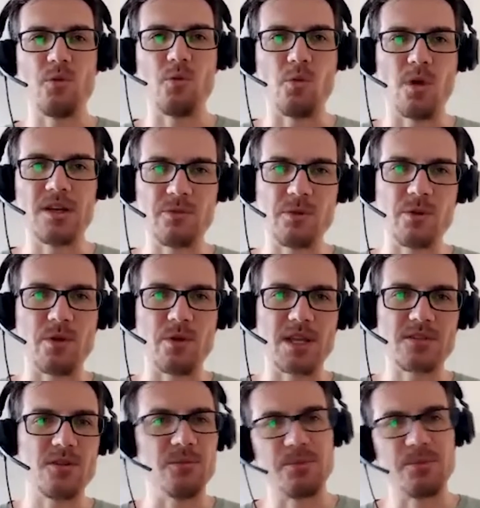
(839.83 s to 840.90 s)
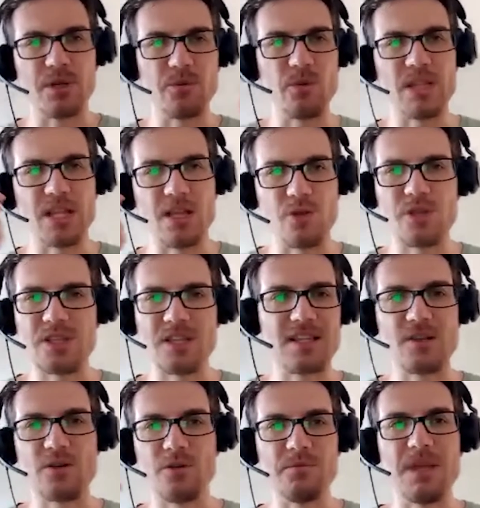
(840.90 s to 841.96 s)
one request compared with another that
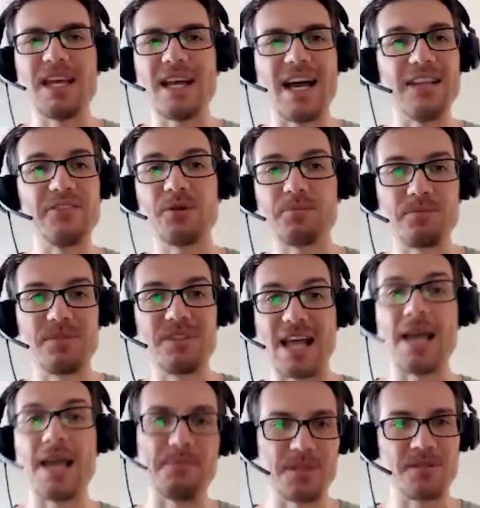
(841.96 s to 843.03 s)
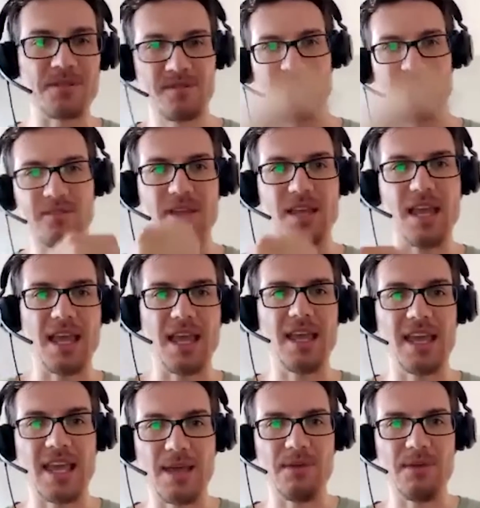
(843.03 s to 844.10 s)
can be 100 times
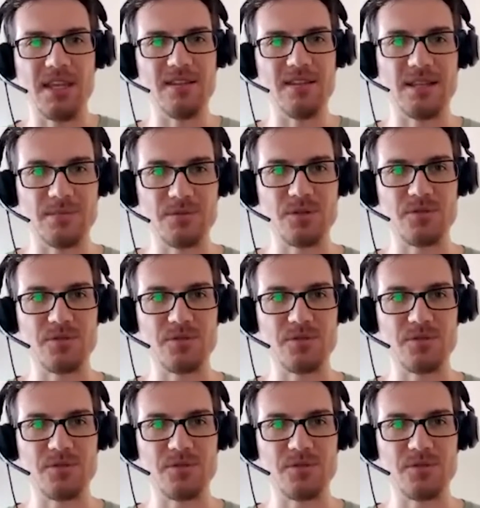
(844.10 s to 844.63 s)
heavy in terms of